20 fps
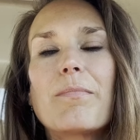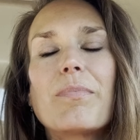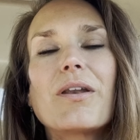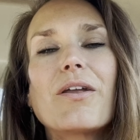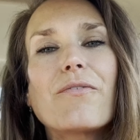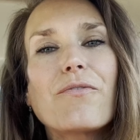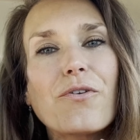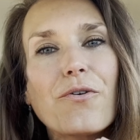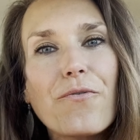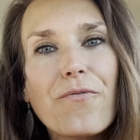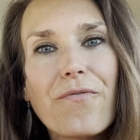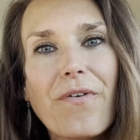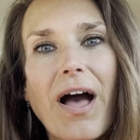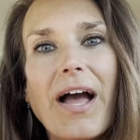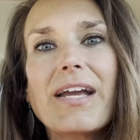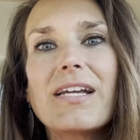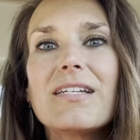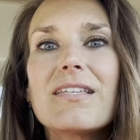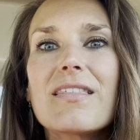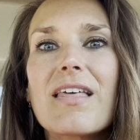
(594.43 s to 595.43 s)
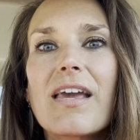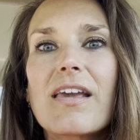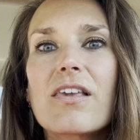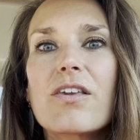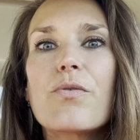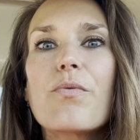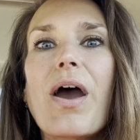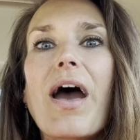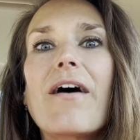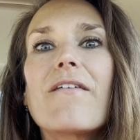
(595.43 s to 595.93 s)
But if you find that
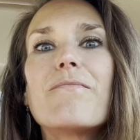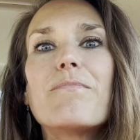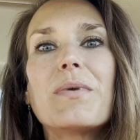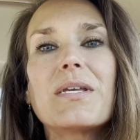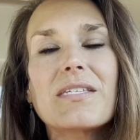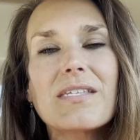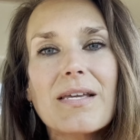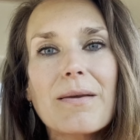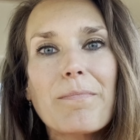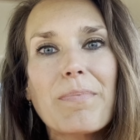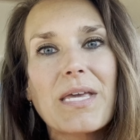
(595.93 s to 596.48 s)
you have missing